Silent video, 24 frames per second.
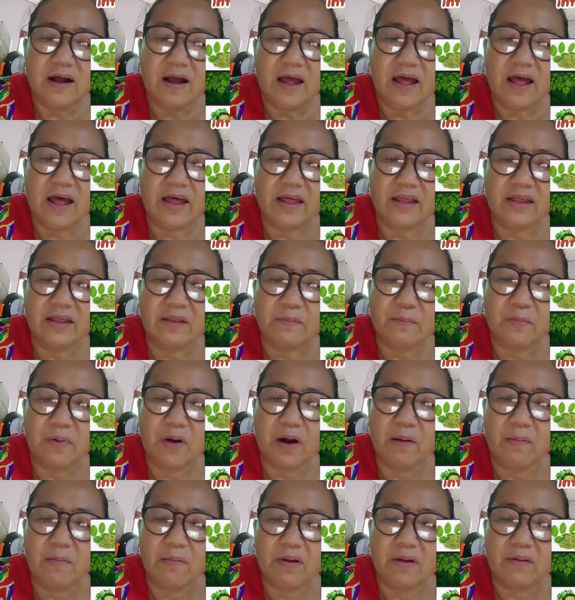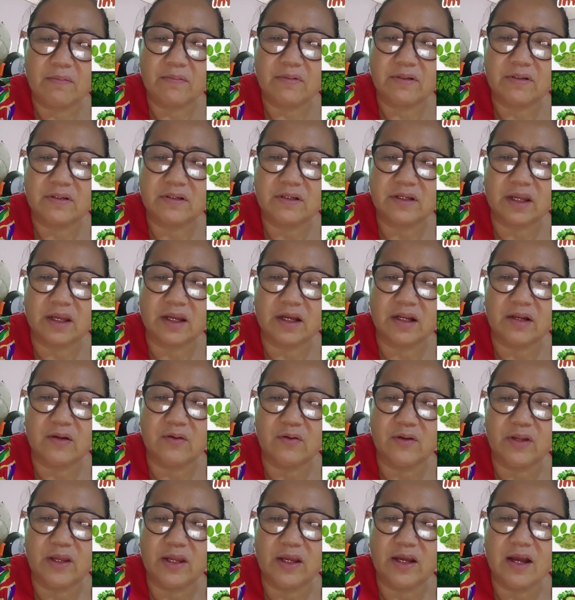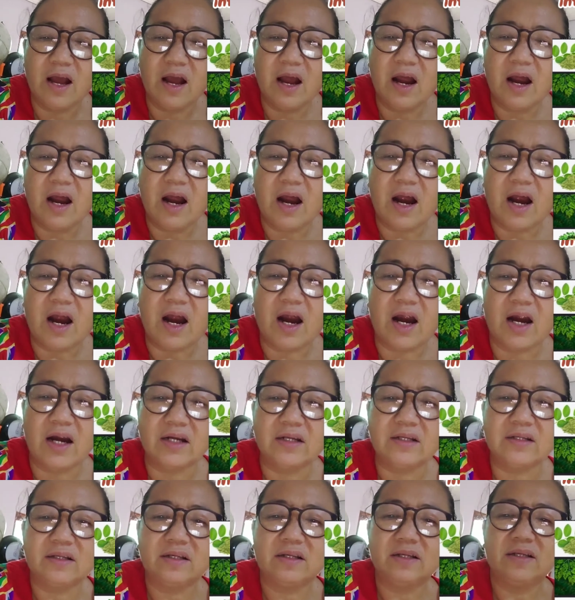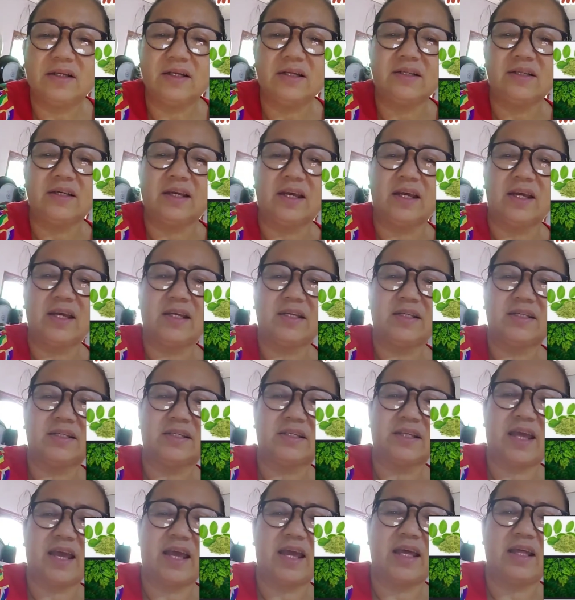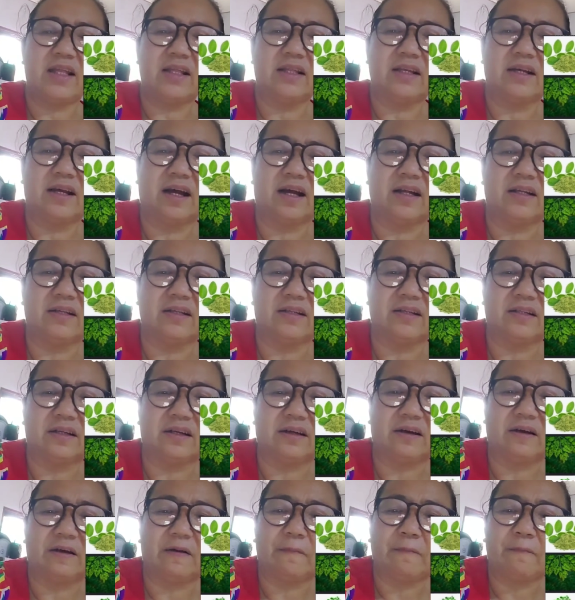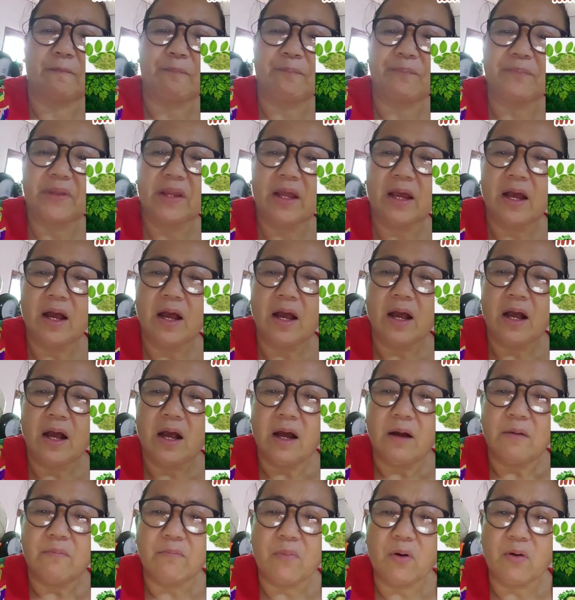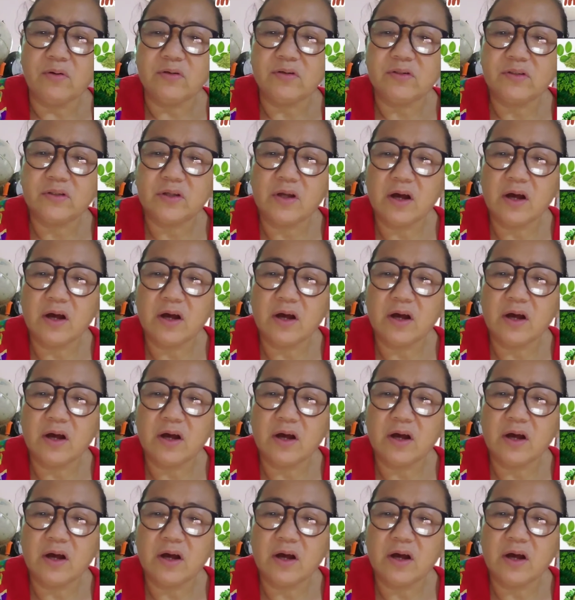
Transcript: health problems, including heart disease and cancer. Most